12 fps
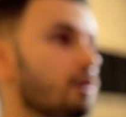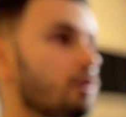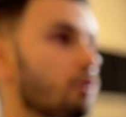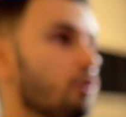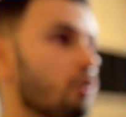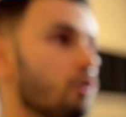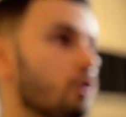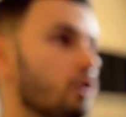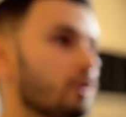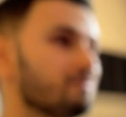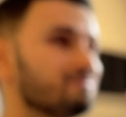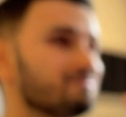
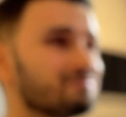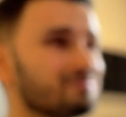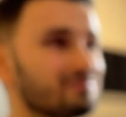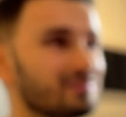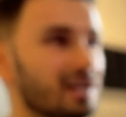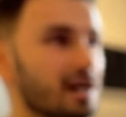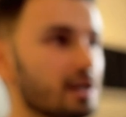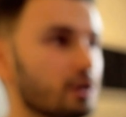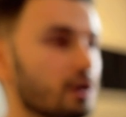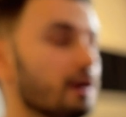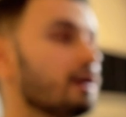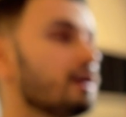Or, I don't
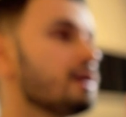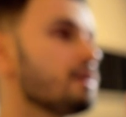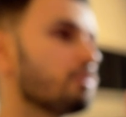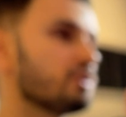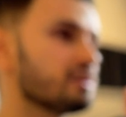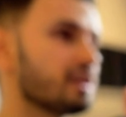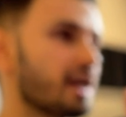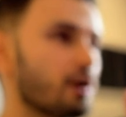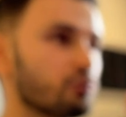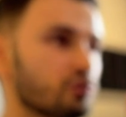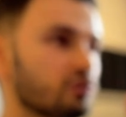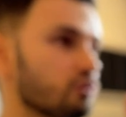know. Personally, I
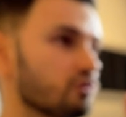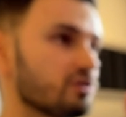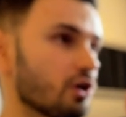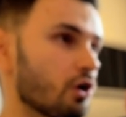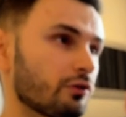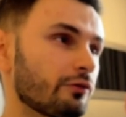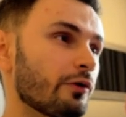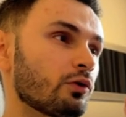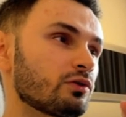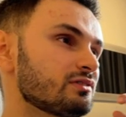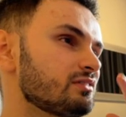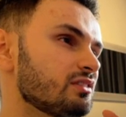would just use the
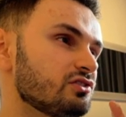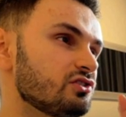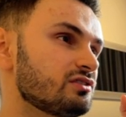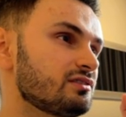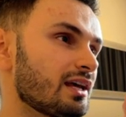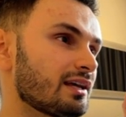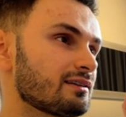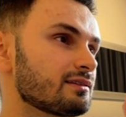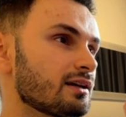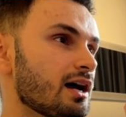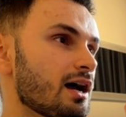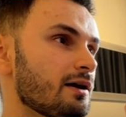autofocus. It just takes,
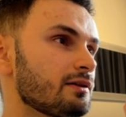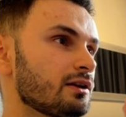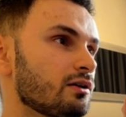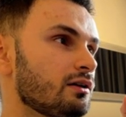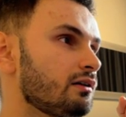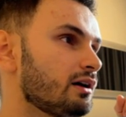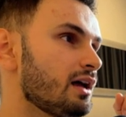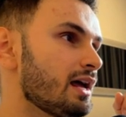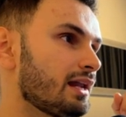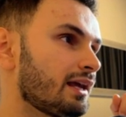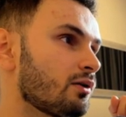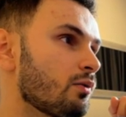uh, you know, a
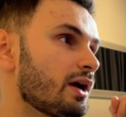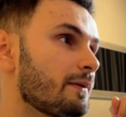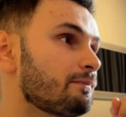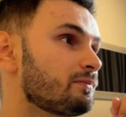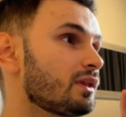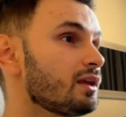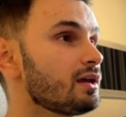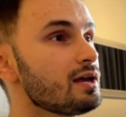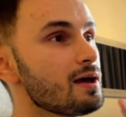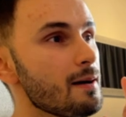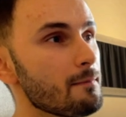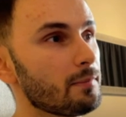headache away.
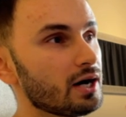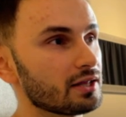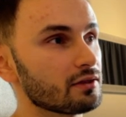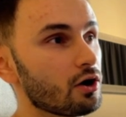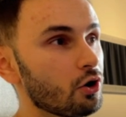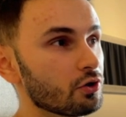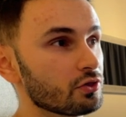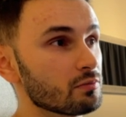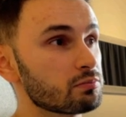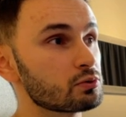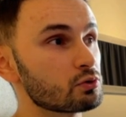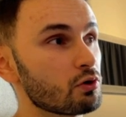But on the
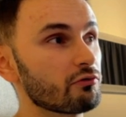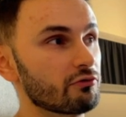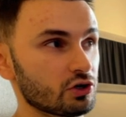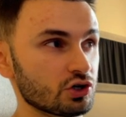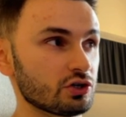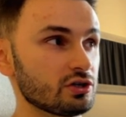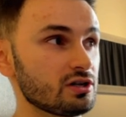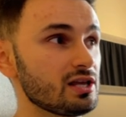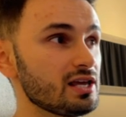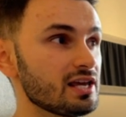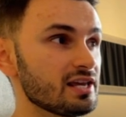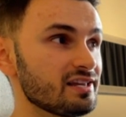Pro version
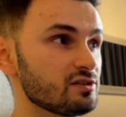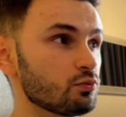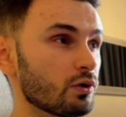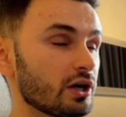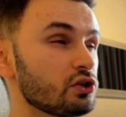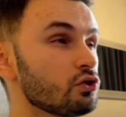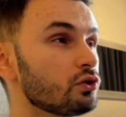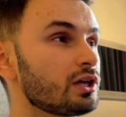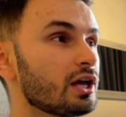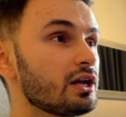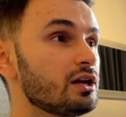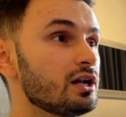is where you
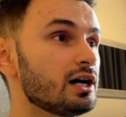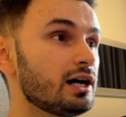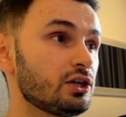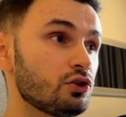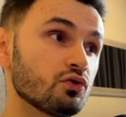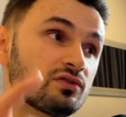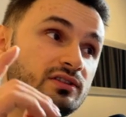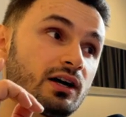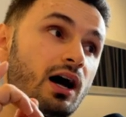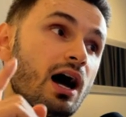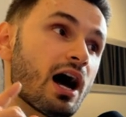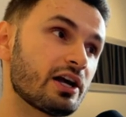can uh, use the
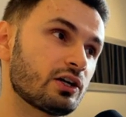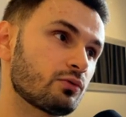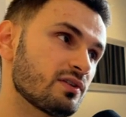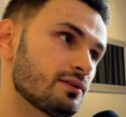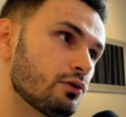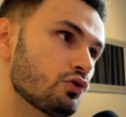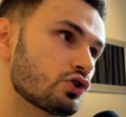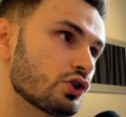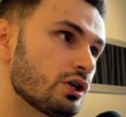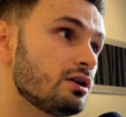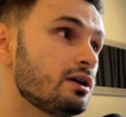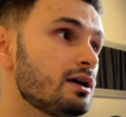higher
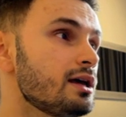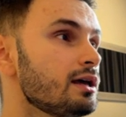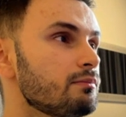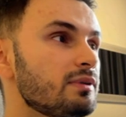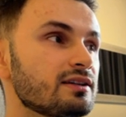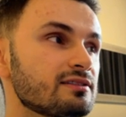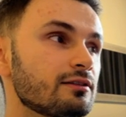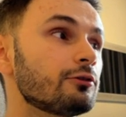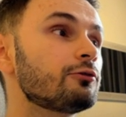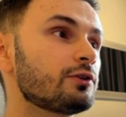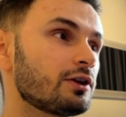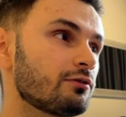resolution, because the
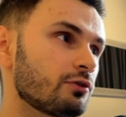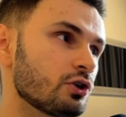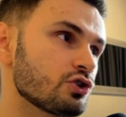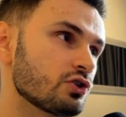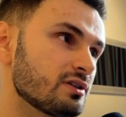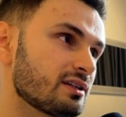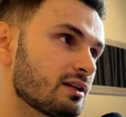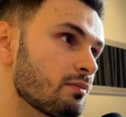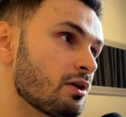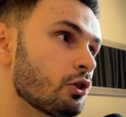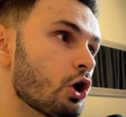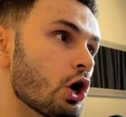free version is going to
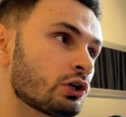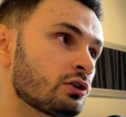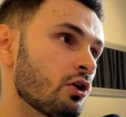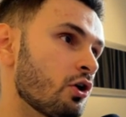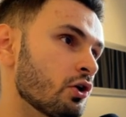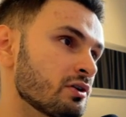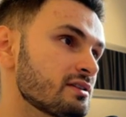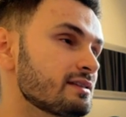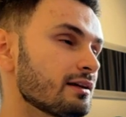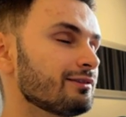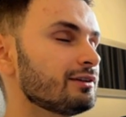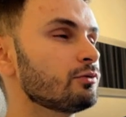be locked on
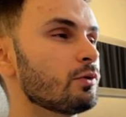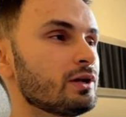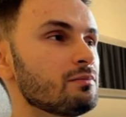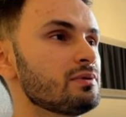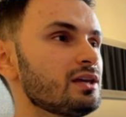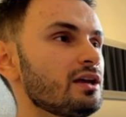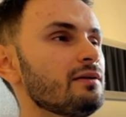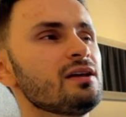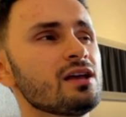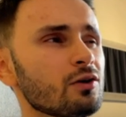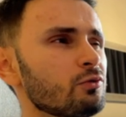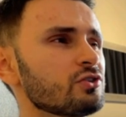seven twenty p,
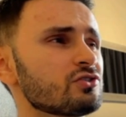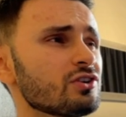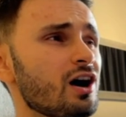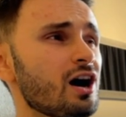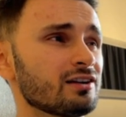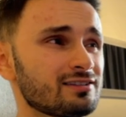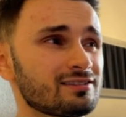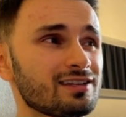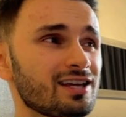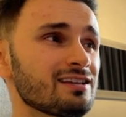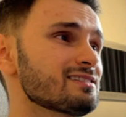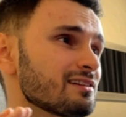which
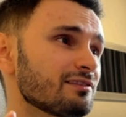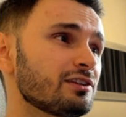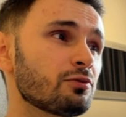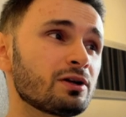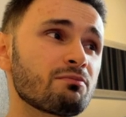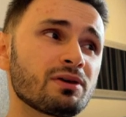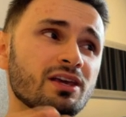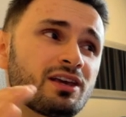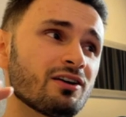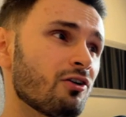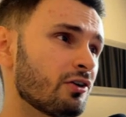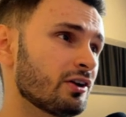honestly, seven twenty p
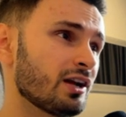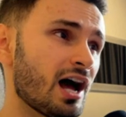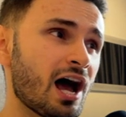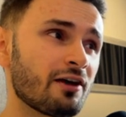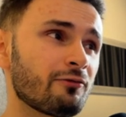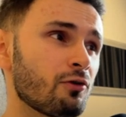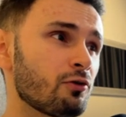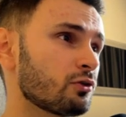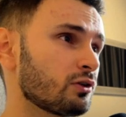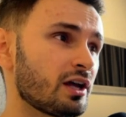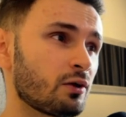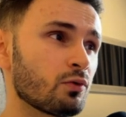on an iPhone or
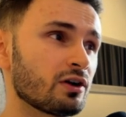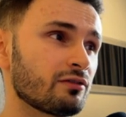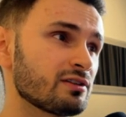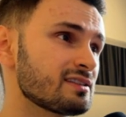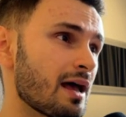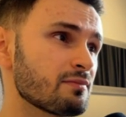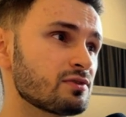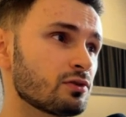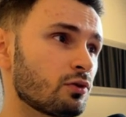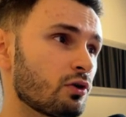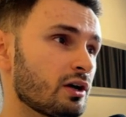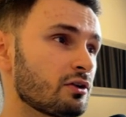like whatever
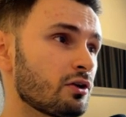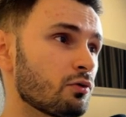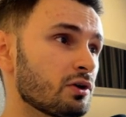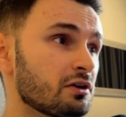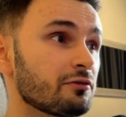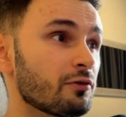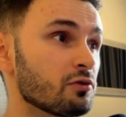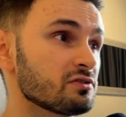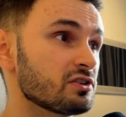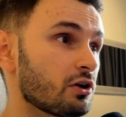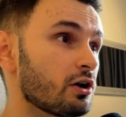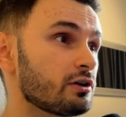Samsung, or I don't know what other phones
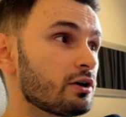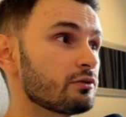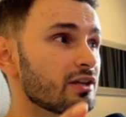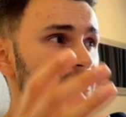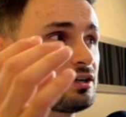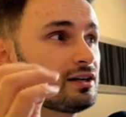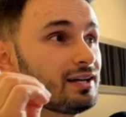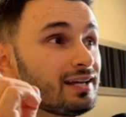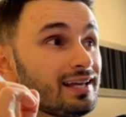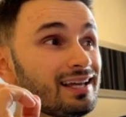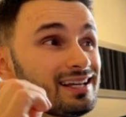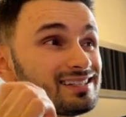there are out there,
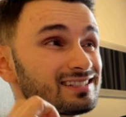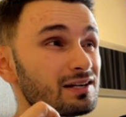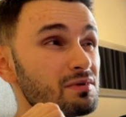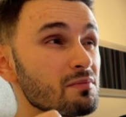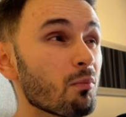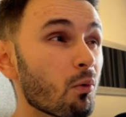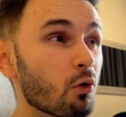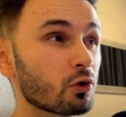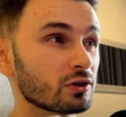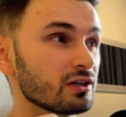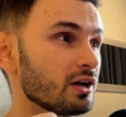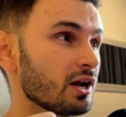it's going to be more
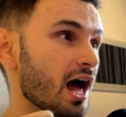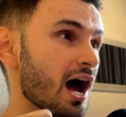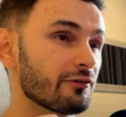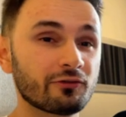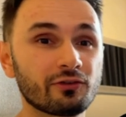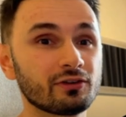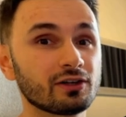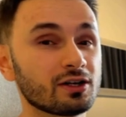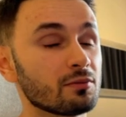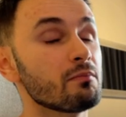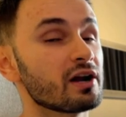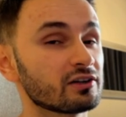than enough
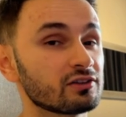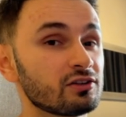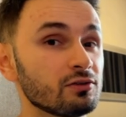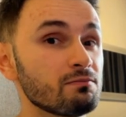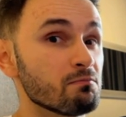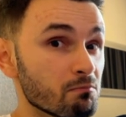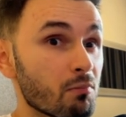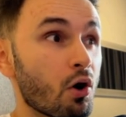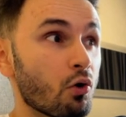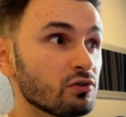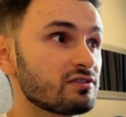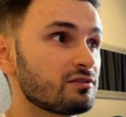compared to
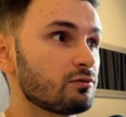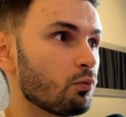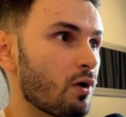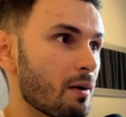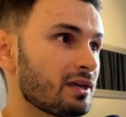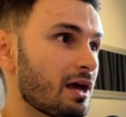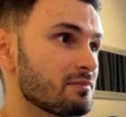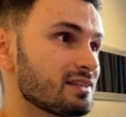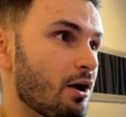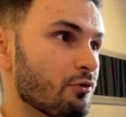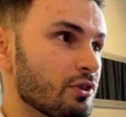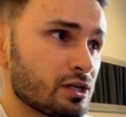most webcams
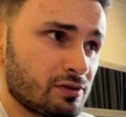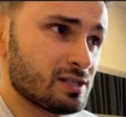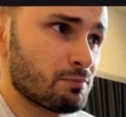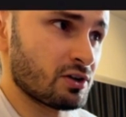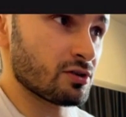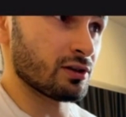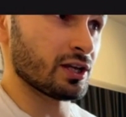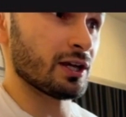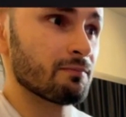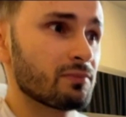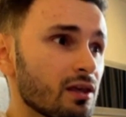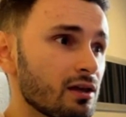out there, especially,